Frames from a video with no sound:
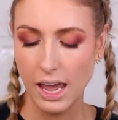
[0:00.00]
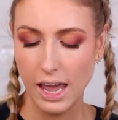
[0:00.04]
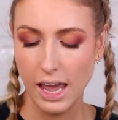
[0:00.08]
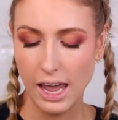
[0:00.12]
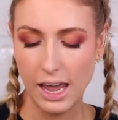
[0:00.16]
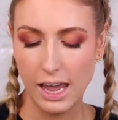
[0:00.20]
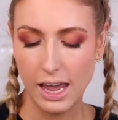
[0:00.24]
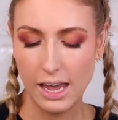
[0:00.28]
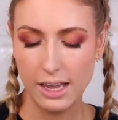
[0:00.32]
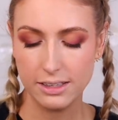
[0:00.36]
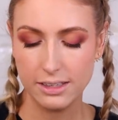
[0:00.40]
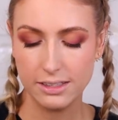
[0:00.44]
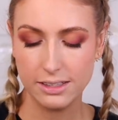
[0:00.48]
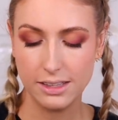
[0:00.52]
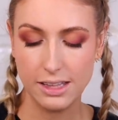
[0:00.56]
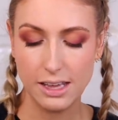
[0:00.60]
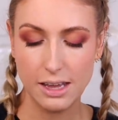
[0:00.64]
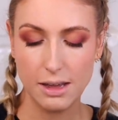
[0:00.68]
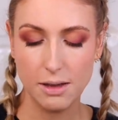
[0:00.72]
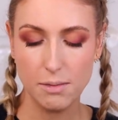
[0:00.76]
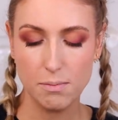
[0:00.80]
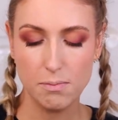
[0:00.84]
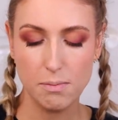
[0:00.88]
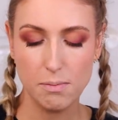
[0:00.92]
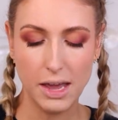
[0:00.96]
It's
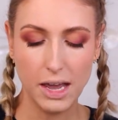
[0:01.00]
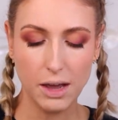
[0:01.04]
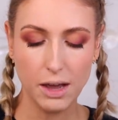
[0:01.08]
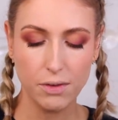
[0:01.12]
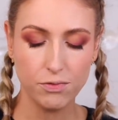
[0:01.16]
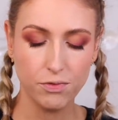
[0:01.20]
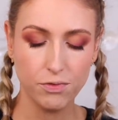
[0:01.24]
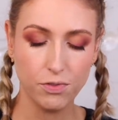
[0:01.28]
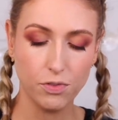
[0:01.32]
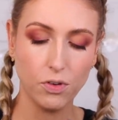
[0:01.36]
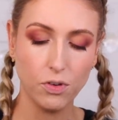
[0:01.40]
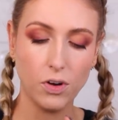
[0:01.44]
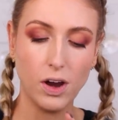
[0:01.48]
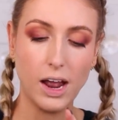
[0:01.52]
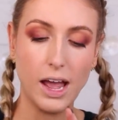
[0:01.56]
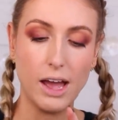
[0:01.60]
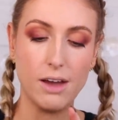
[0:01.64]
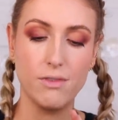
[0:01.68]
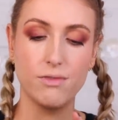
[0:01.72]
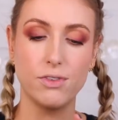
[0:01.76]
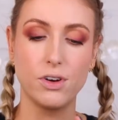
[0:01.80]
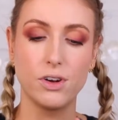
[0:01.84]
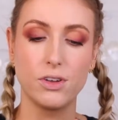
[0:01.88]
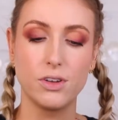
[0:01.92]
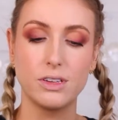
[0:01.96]
the Makeup
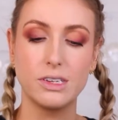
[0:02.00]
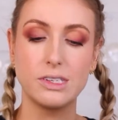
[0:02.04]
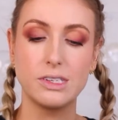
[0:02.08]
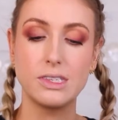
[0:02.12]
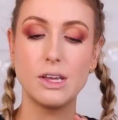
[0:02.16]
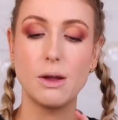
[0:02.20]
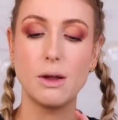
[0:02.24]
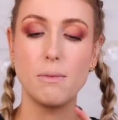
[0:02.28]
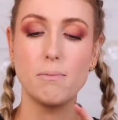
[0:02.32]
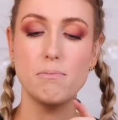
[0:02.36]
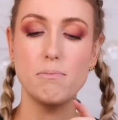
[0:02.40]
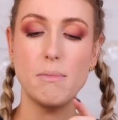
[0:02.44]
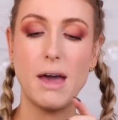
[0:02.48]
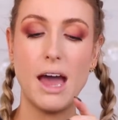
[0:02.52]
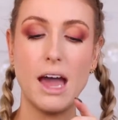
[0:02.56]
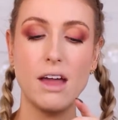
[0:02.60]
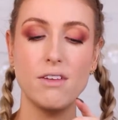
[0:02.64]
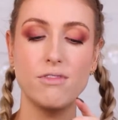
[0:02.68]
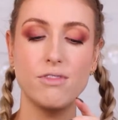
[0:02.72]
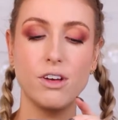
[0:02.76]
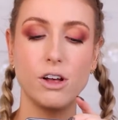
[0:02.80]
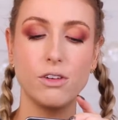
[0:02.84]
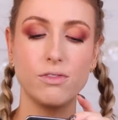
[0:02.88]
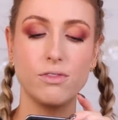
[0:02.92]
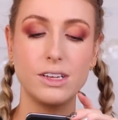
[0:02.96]
Forever, this is their
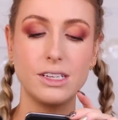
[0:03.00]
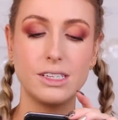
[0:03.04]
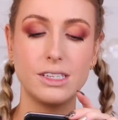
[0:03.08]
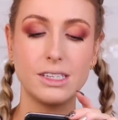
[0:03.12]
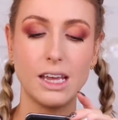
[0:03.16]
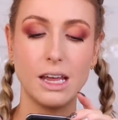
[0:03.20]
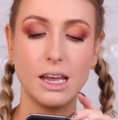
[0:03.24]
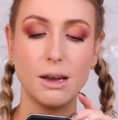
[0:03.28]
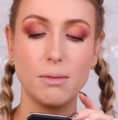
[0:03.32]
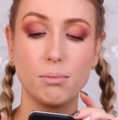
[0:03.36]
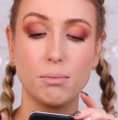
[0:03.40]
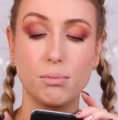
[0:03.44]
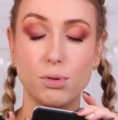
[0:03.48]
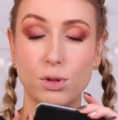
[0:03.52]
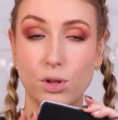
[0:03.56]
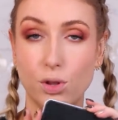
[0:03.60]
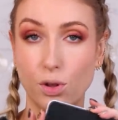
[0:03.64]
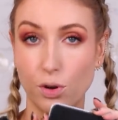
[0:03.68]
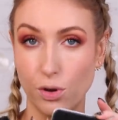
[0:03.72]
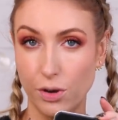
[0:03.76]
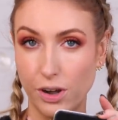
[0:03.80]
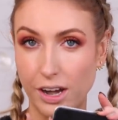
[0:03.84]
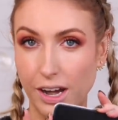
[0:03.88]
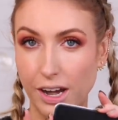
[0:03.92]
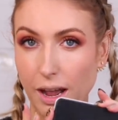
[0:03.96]
Matte Velvet Skin
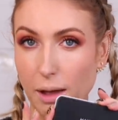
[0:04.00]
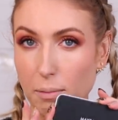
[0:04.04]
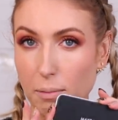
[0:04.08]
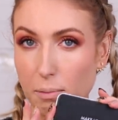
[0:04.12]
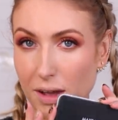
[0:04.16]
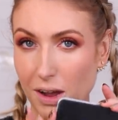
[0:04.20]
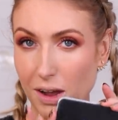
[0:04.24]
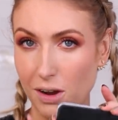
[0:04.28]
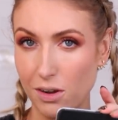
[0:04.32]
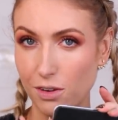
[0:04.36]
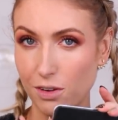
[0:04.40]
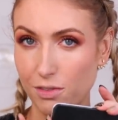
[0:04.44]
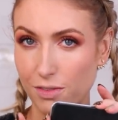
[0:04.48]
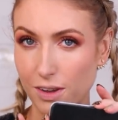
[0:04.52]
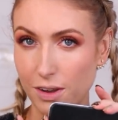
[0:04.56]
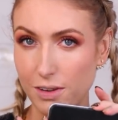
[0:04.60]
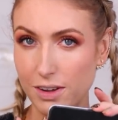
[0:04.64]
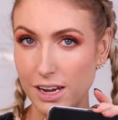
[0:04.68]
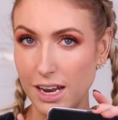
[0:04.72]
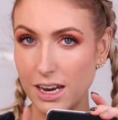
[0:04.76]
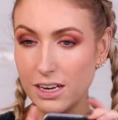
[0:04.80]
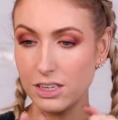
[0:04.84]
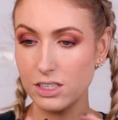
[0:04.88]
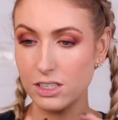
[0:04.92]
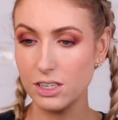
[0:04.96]
Blurring Powder
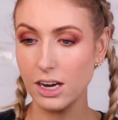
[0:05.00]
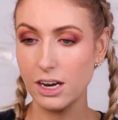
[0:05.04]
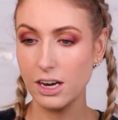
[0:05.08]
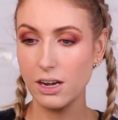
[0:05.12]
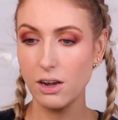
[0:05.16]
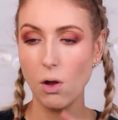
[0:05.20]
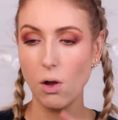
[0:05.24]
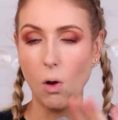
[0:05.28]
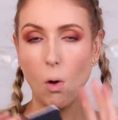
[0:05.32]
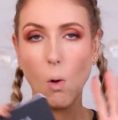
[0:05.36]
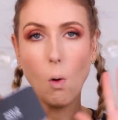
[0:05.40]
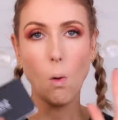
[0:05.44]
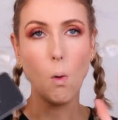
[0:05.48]
Foundation.